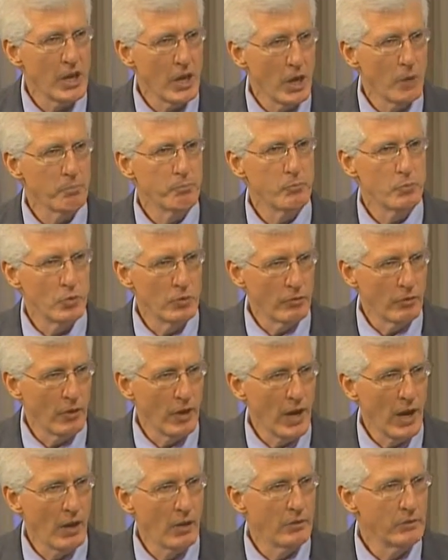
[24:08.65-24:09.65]
Get up, move
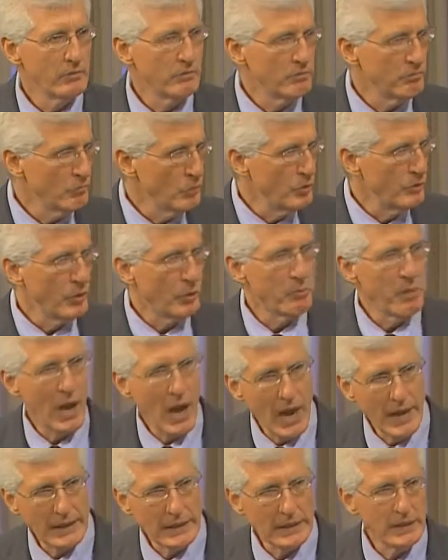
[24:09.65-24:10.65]
around, move your
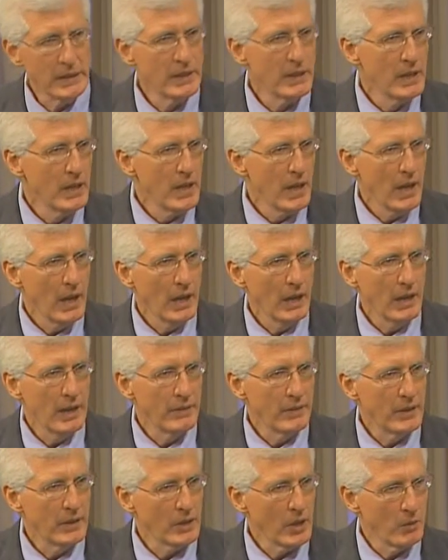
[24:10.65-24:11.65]
body,
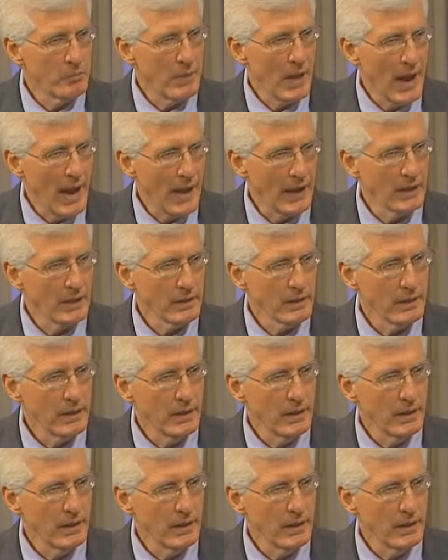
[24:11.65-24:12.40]
and then come back.